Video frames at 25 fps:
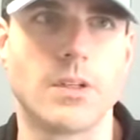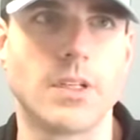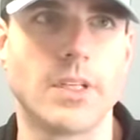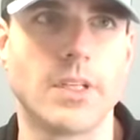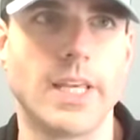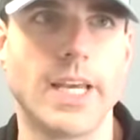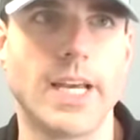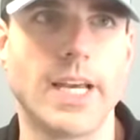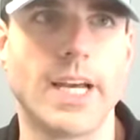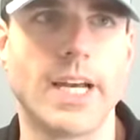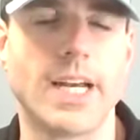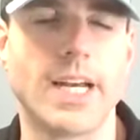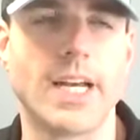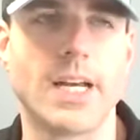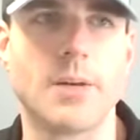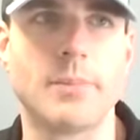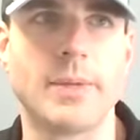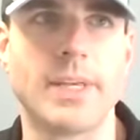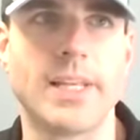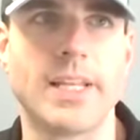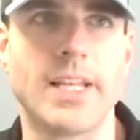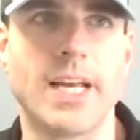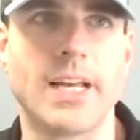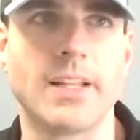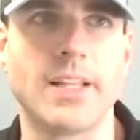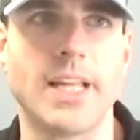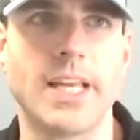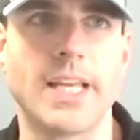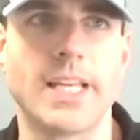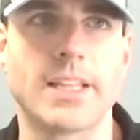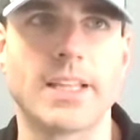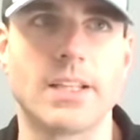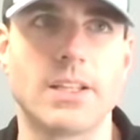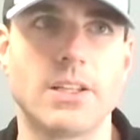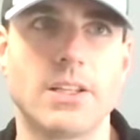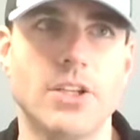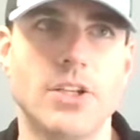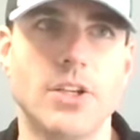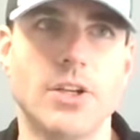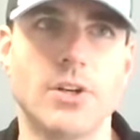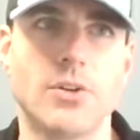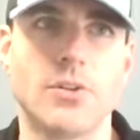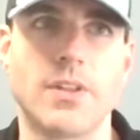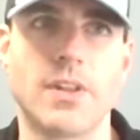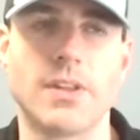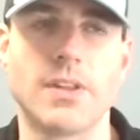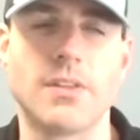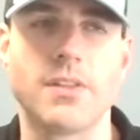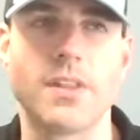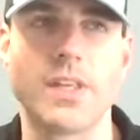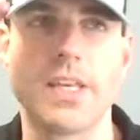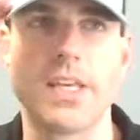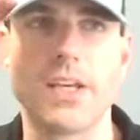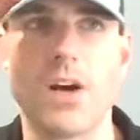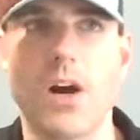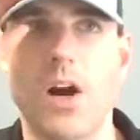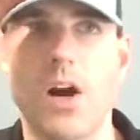Yeah. I mean, I like, you know, the